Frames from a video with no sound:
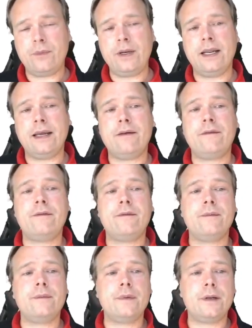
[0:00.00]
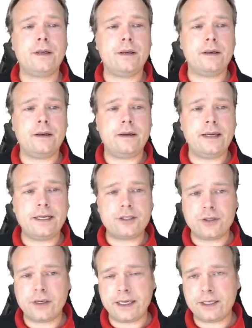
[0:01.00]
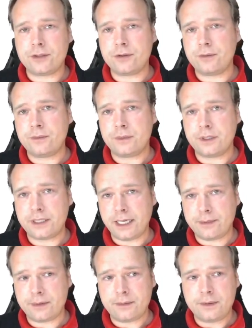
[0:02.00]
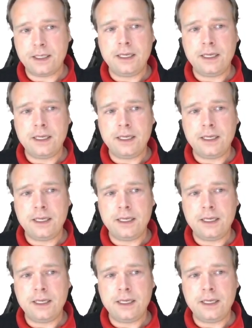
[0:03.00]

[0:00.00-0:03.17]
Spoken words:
we have insert into a table,